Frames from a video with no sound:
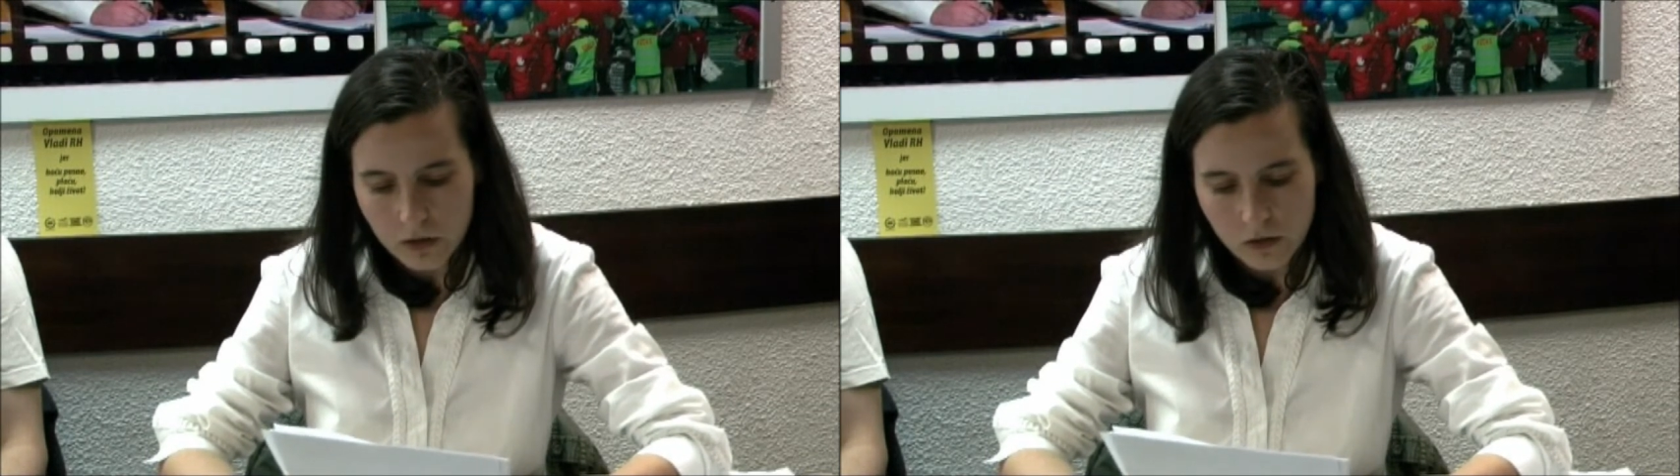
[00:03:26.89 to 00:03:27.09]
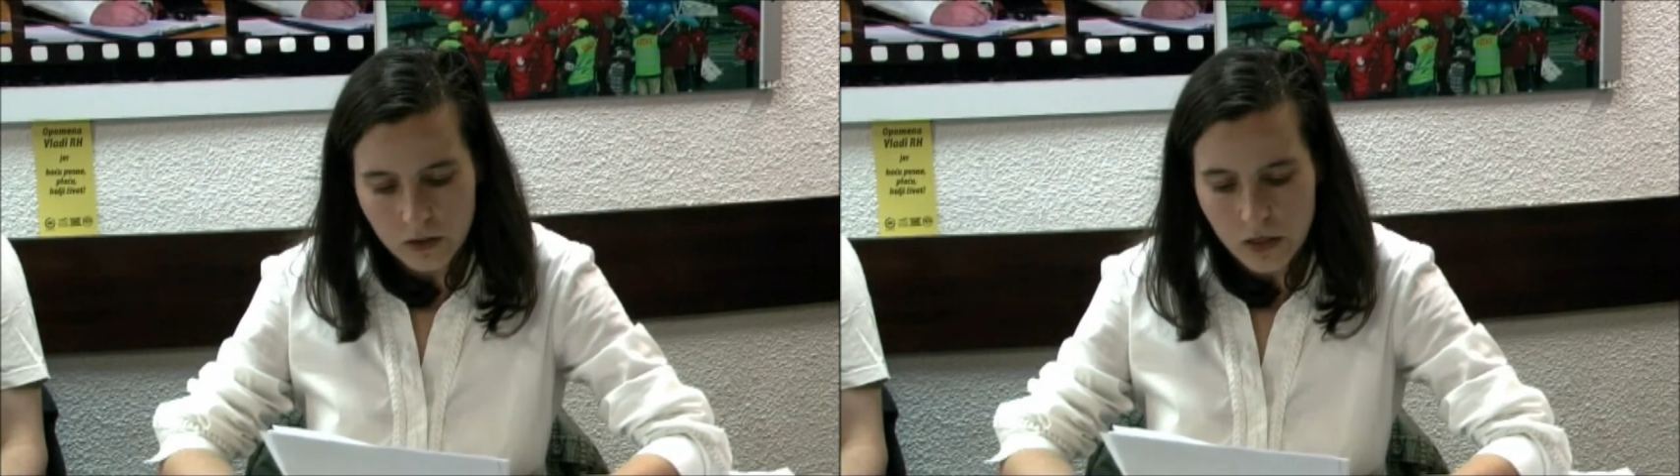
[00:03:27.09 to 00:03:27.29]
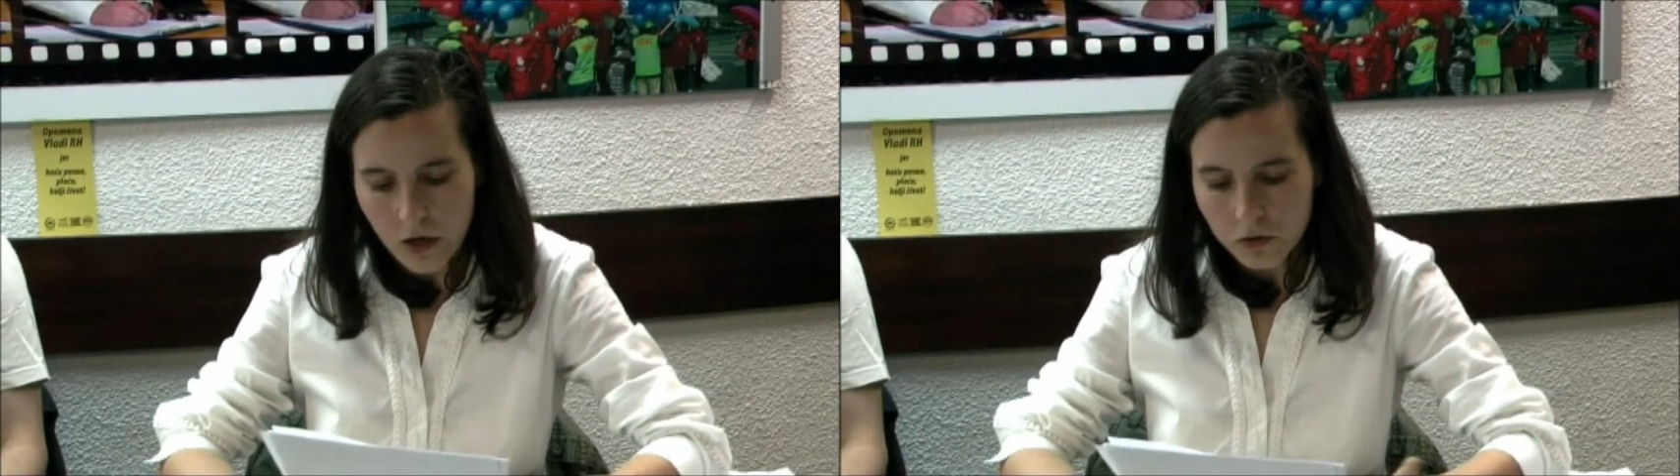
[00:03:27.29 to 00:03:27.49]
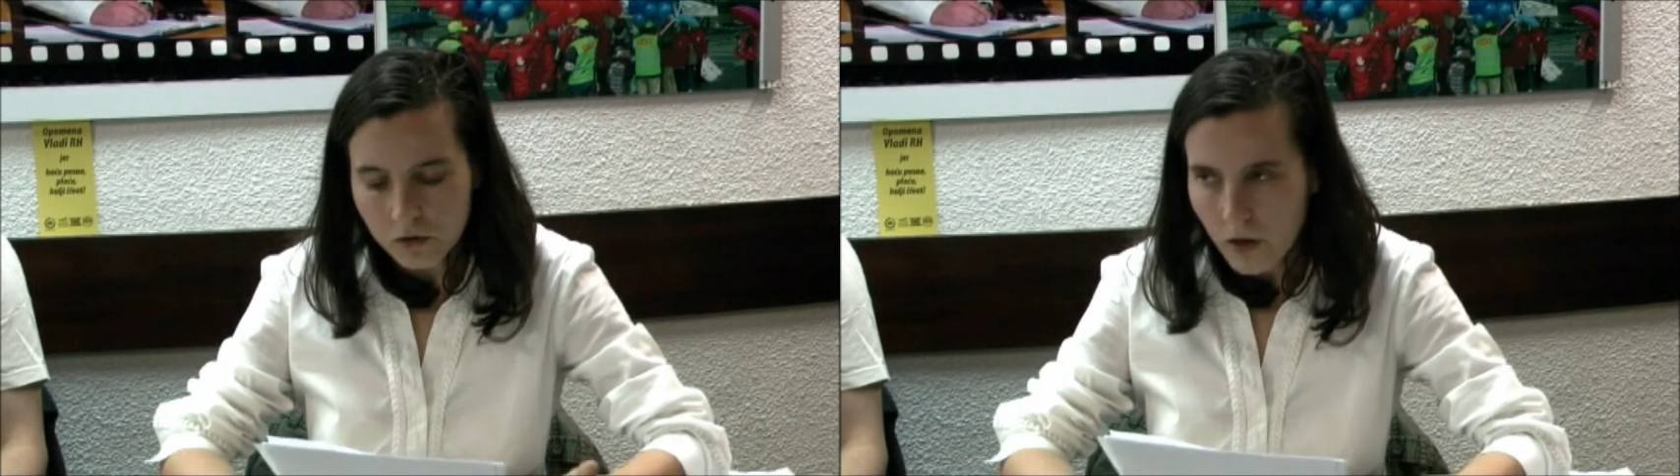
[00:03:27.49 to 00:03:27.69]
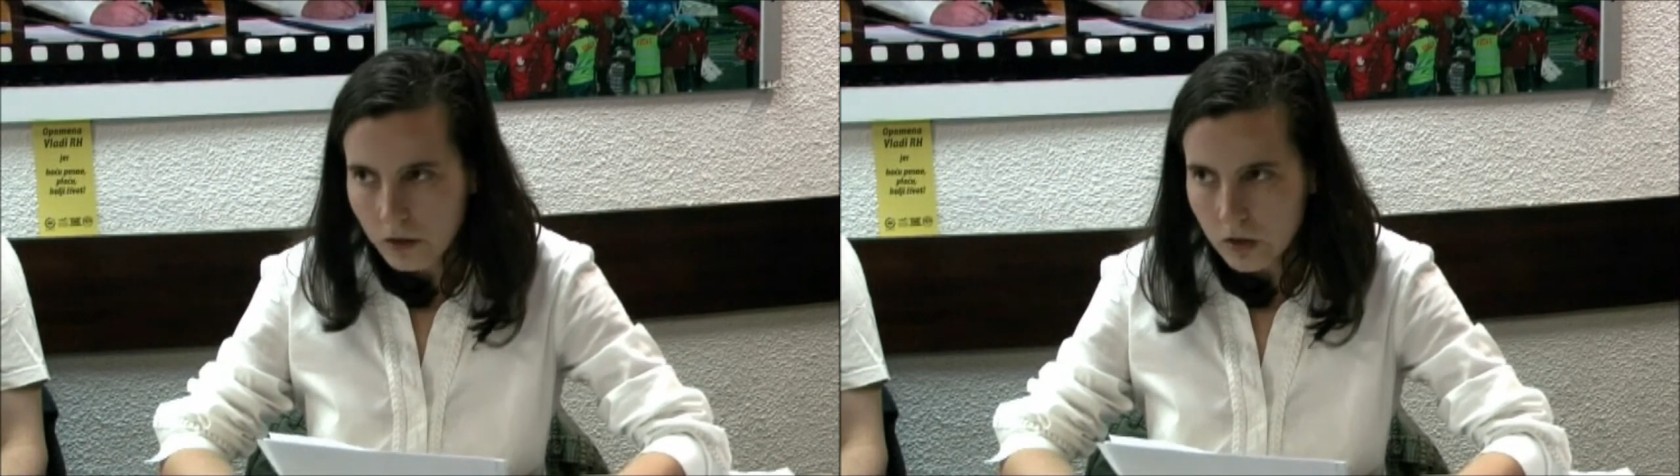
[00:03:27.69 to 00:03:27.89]
to its own
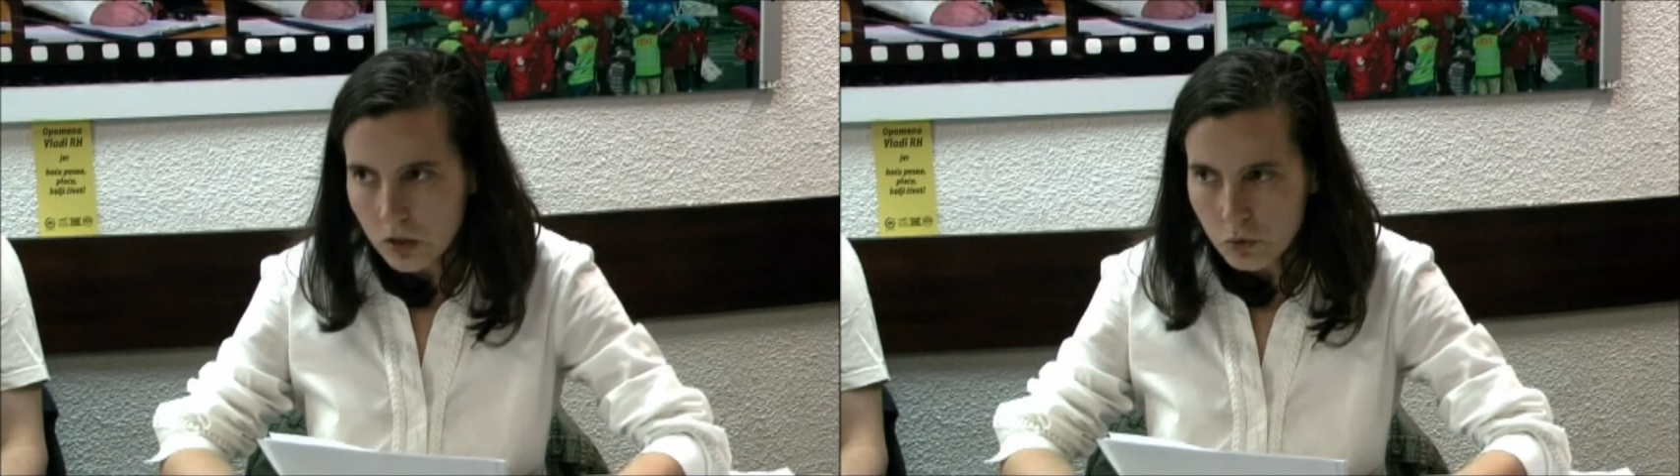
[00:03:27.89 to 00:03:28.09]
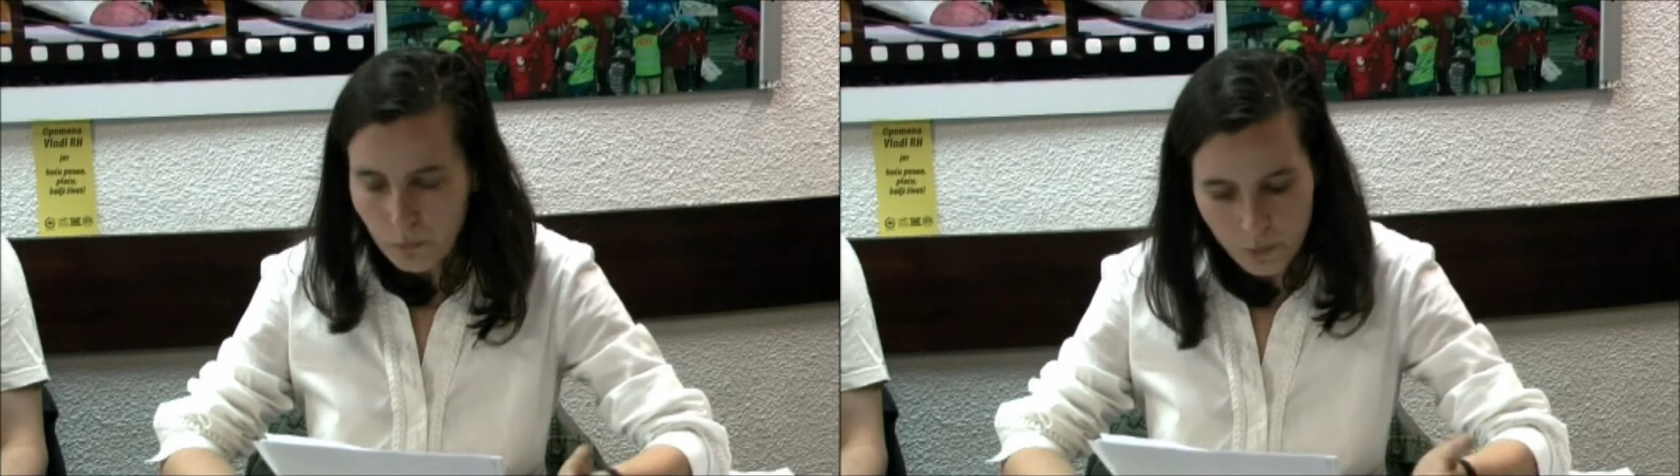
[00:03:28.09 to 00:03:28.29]
advantage,